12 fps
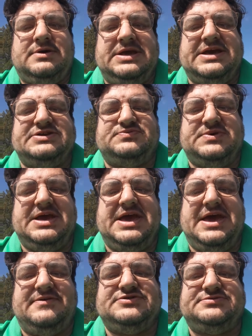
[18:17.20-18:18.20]
Yes, we
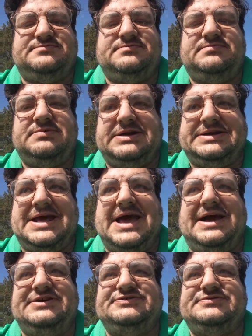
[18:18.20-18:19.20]
have some
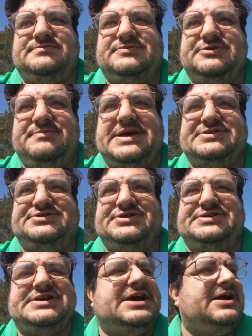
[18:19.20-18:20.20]
attacks from
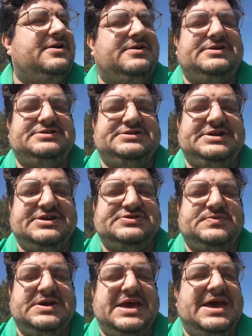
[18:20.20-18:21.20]
domestic terrorists.
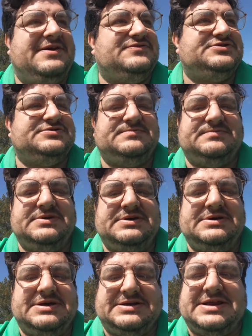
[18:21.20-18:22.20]
Yes, we have
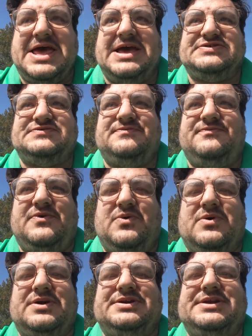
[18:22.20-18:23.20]
some attacks from
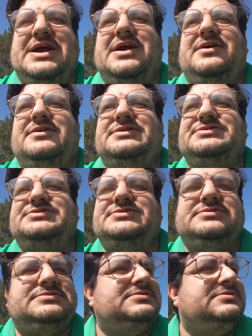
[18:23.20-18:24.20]
foreign terrorists.